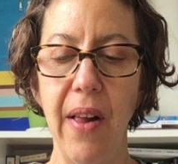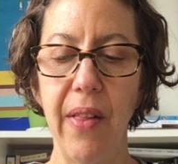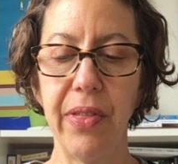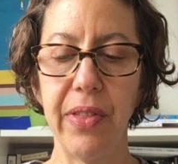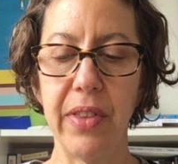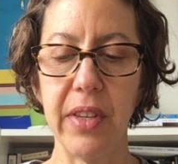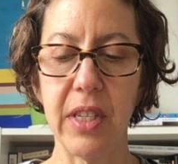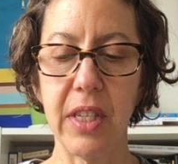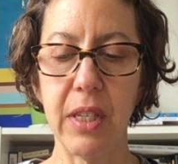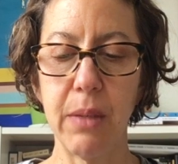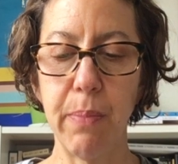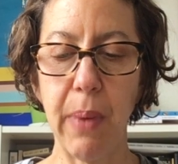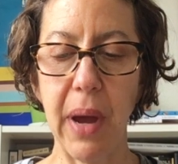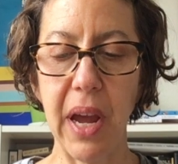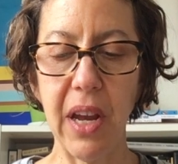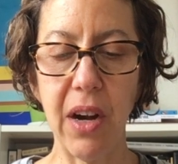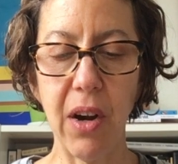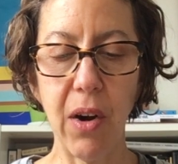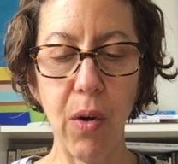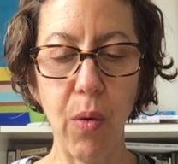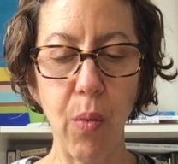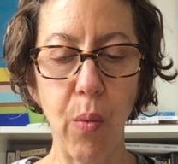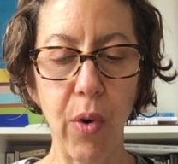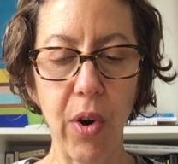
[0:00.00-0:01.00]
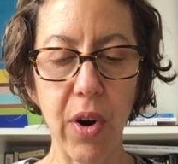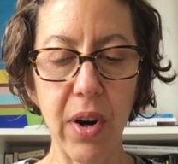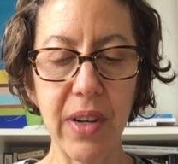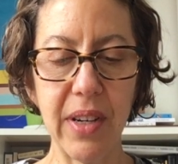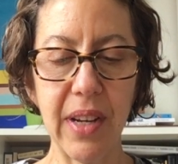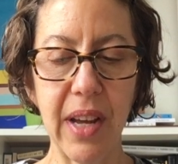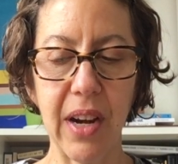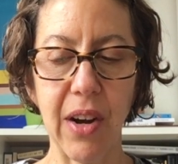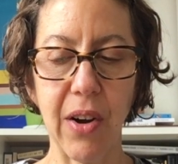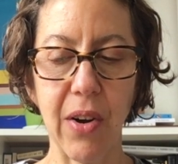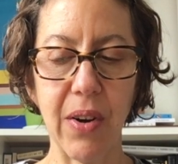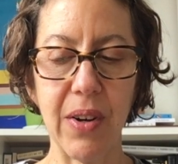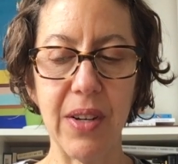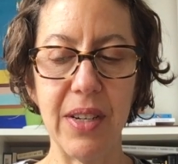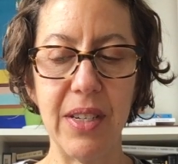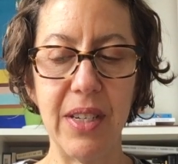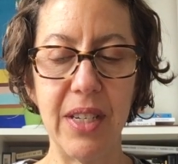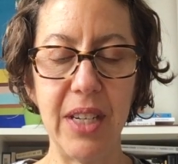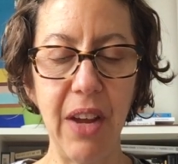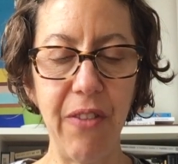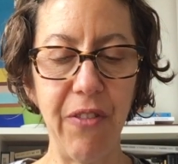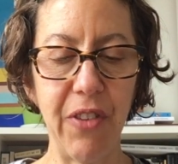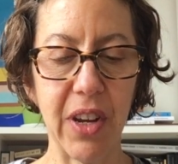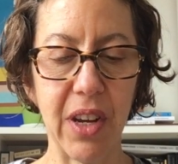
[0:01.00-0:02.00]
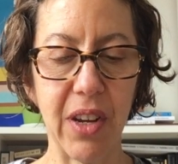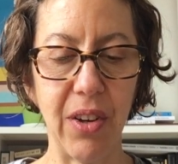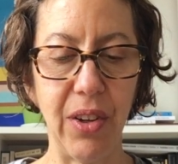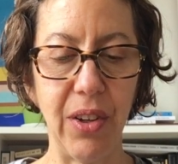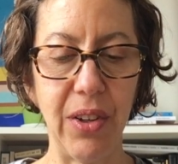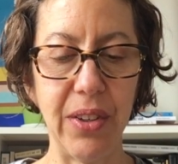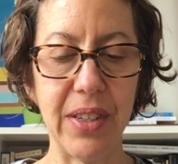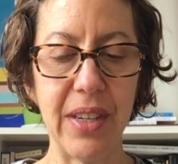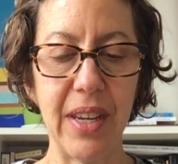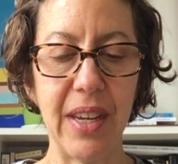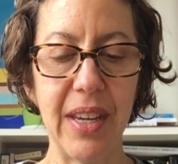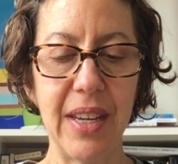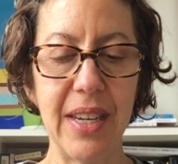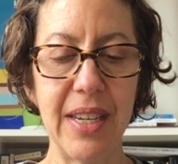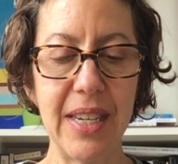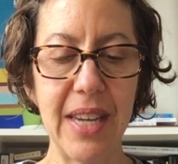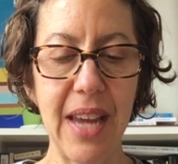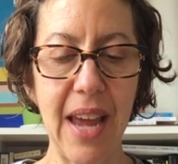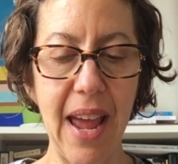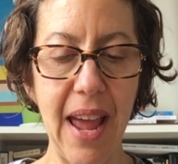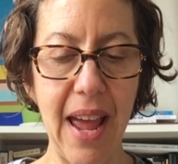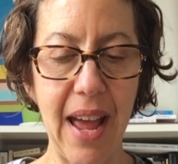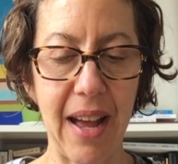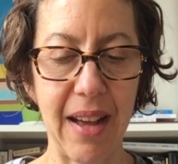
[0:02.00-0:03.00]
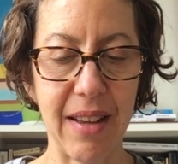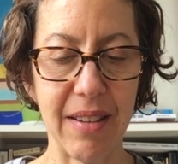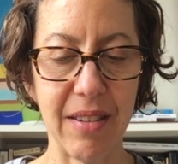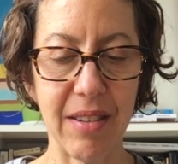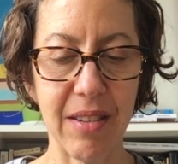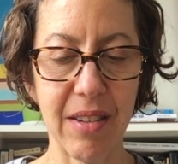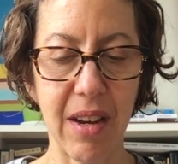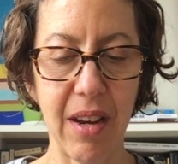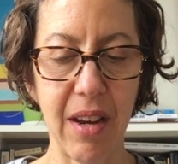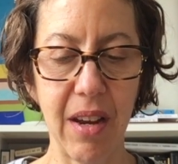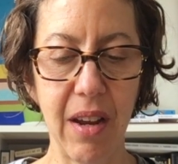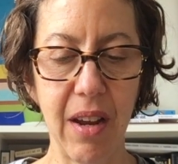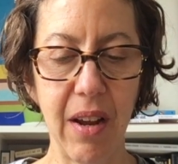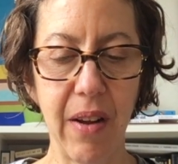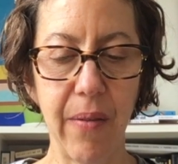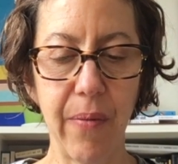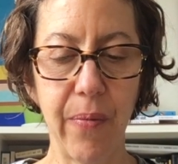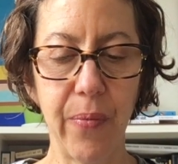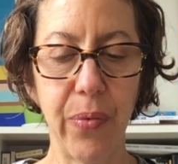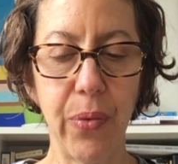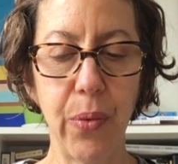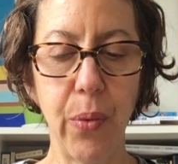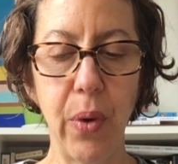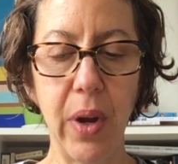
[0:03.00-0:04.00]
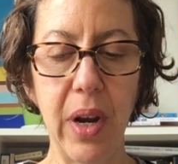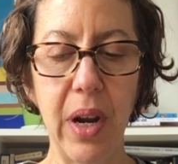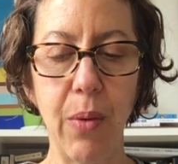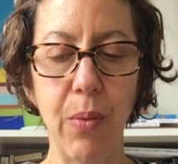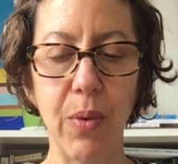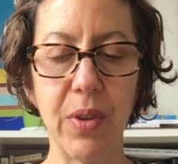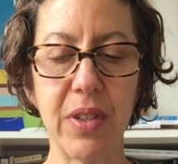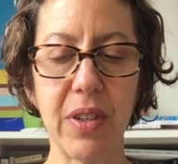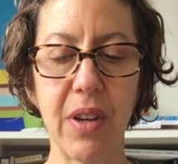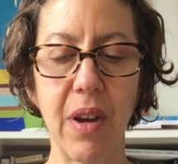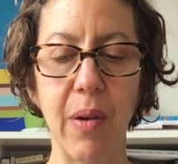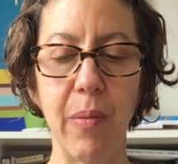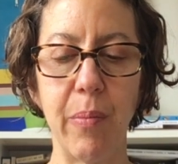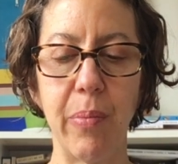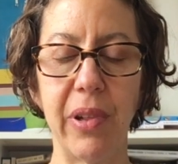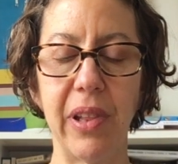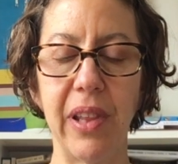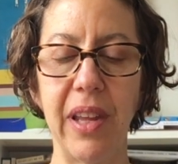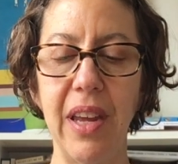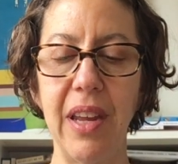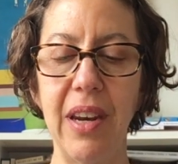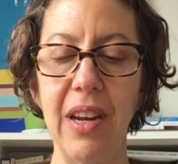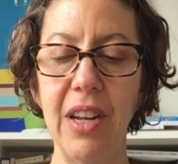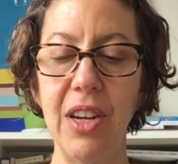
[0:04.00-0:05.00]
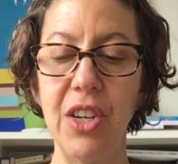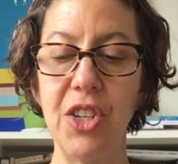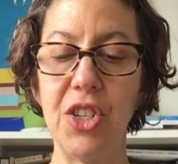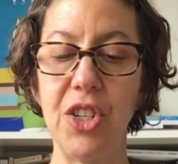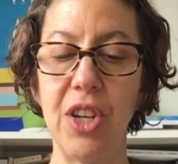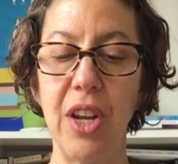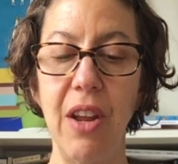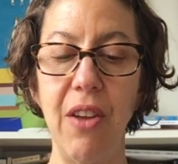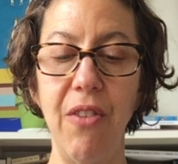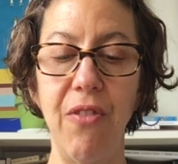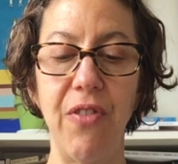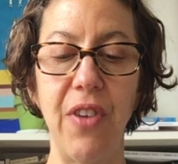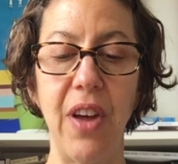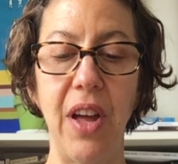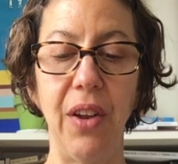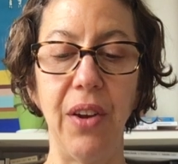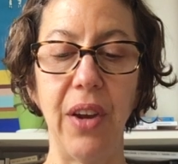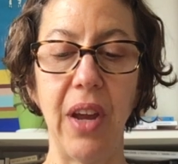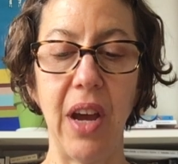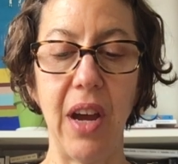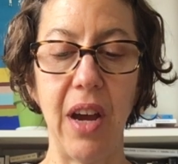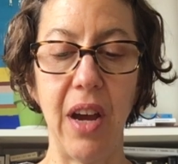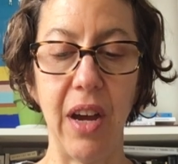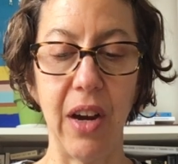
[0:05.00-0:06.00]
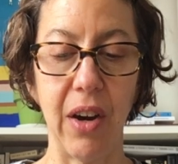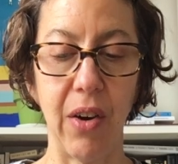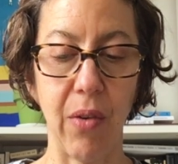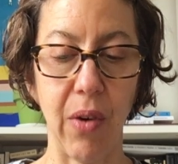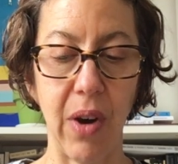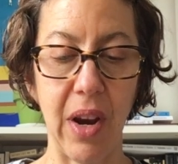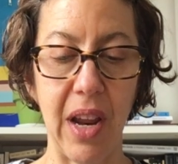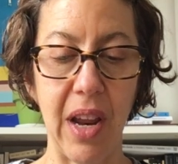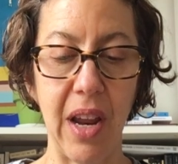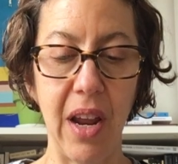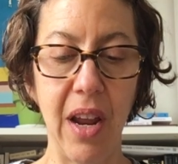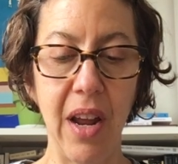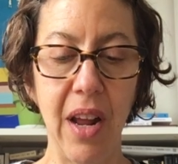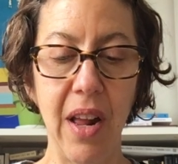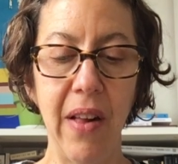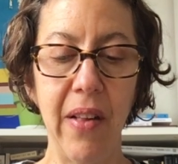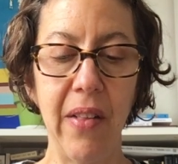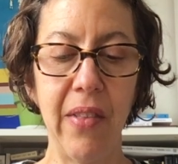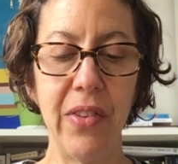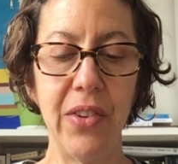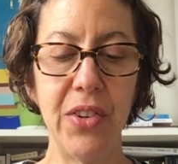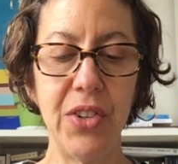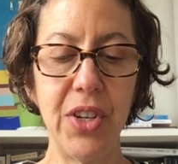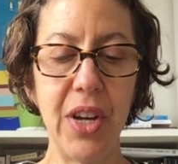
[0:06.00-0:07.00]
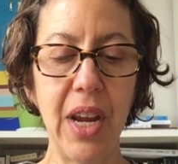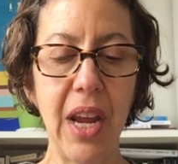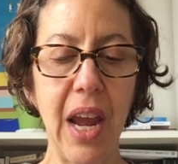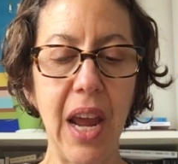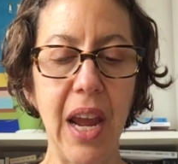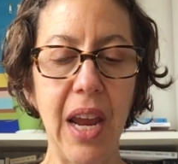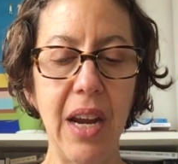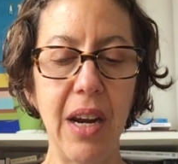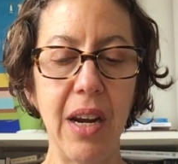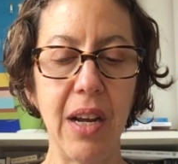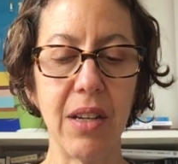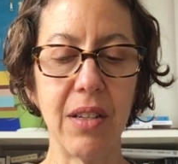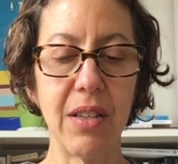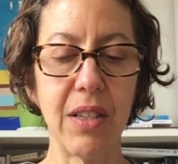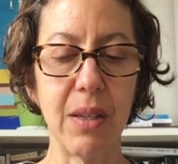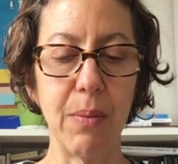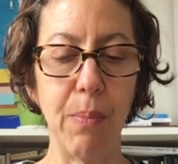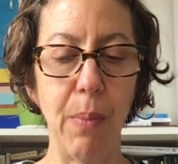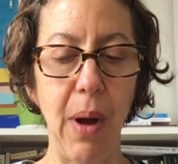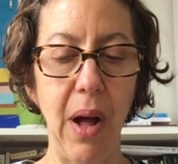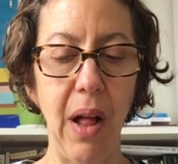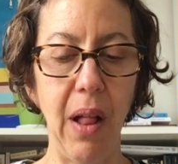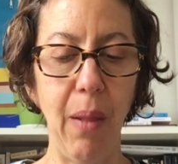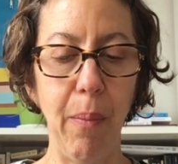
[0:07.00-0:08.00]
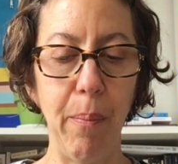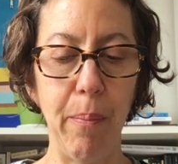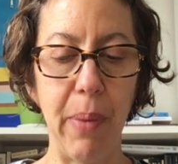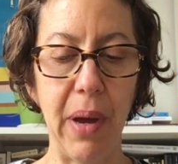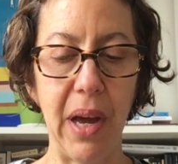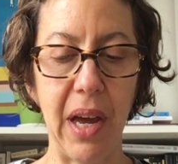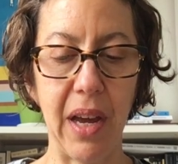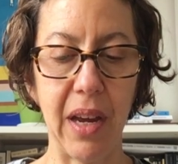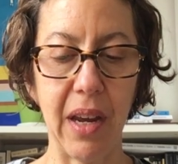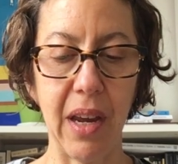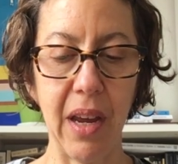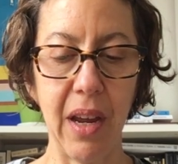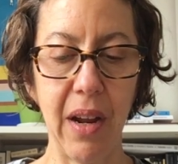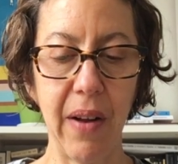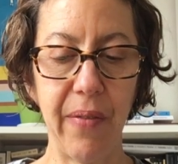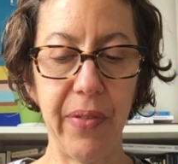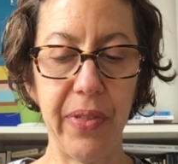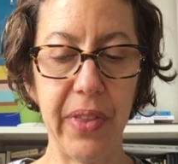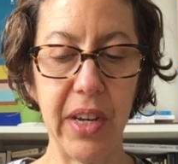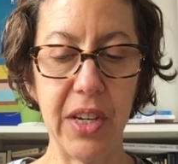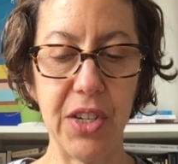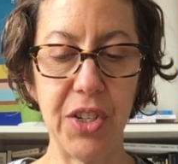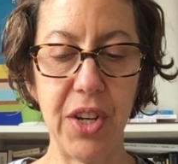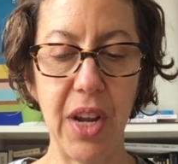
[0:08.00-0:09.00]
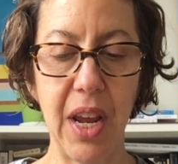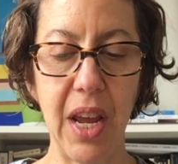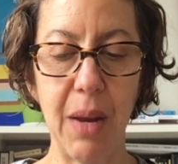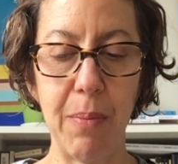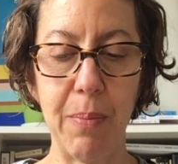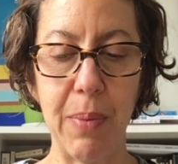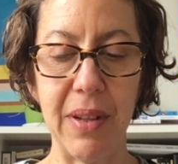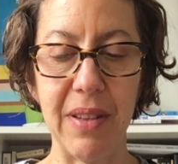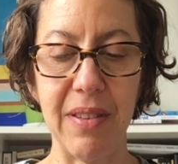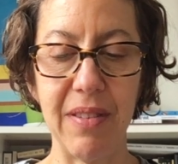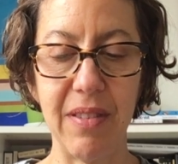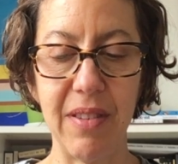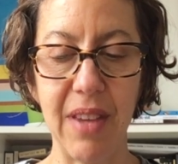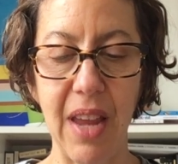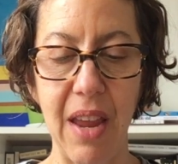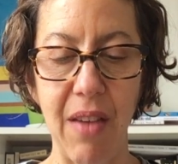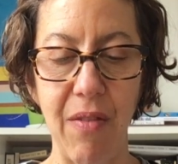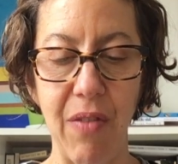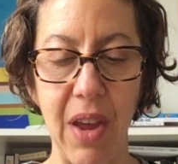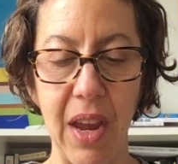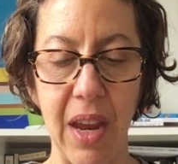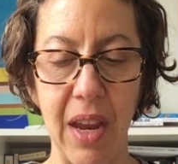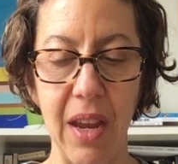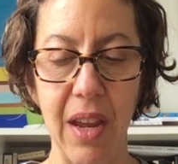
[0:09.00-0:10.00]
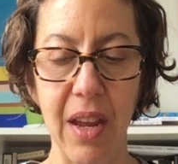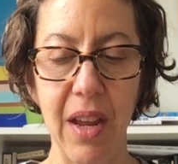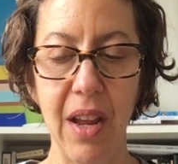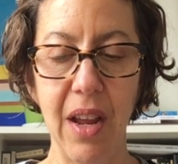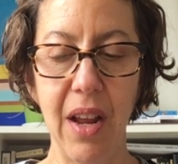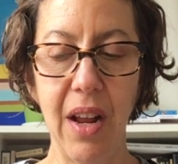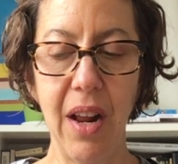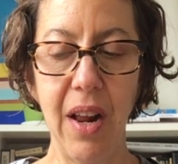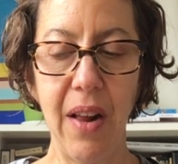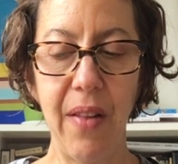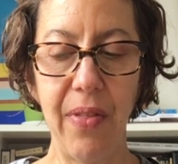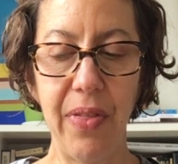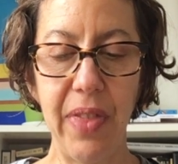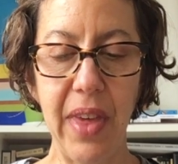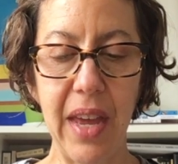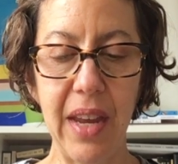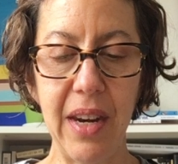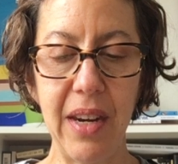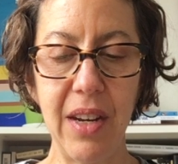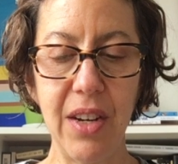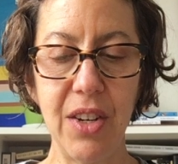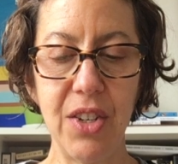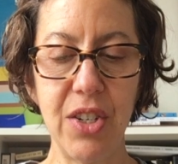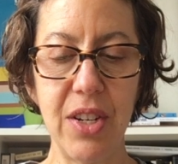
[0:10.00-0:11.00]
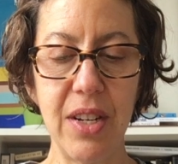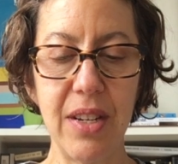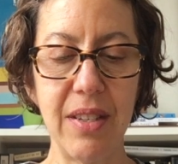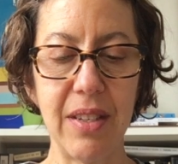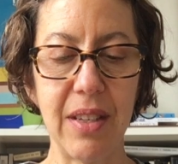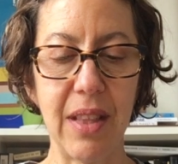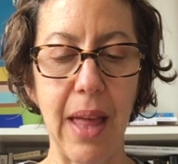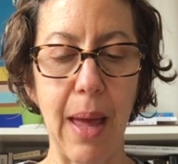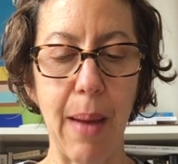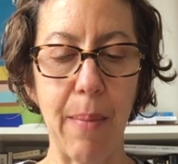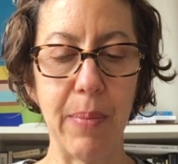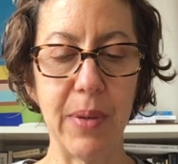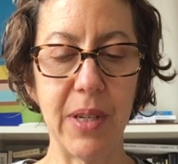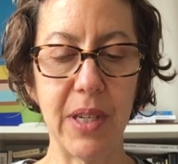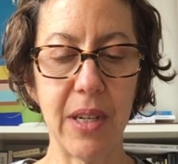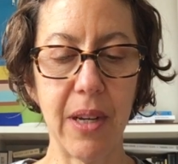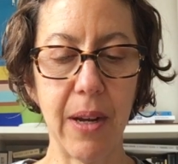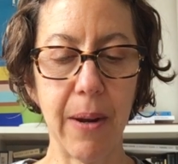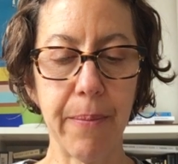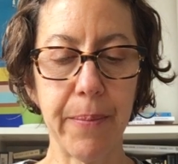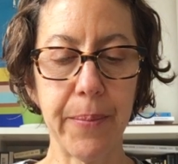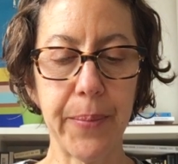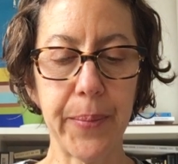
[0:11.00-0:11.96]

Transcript: the spider worked at her difficult task. When it was completed, she felt hungry. She ate a small bug that she had been saving. Then she slept.